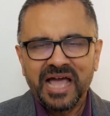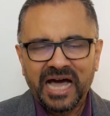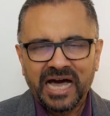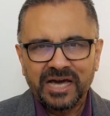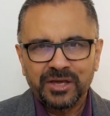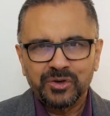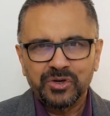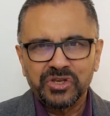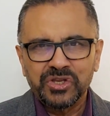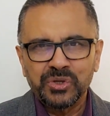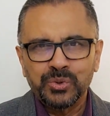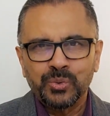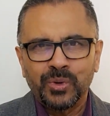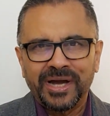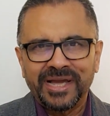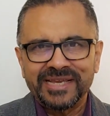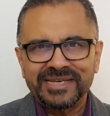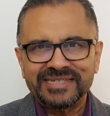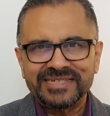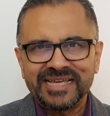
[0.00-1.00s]
Our new
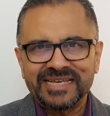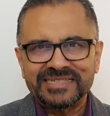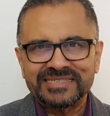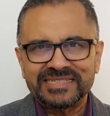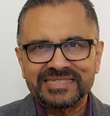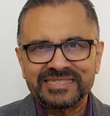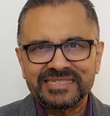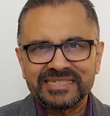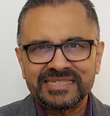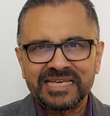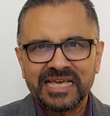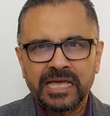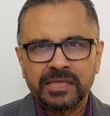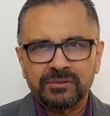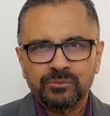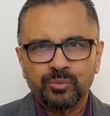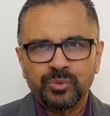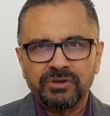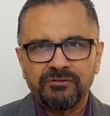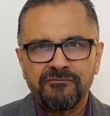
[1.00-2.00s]
identity
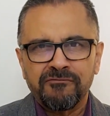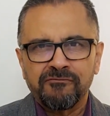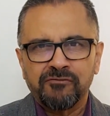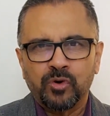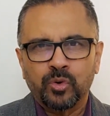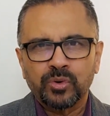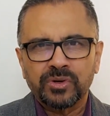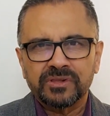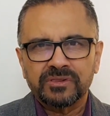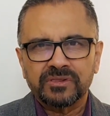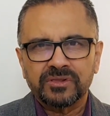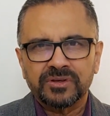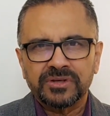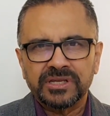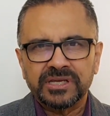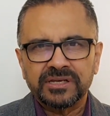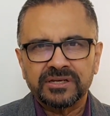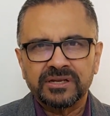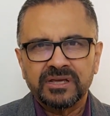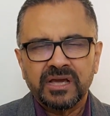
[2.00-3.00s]
as we focus on
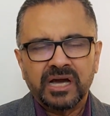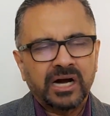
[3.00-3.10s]
it.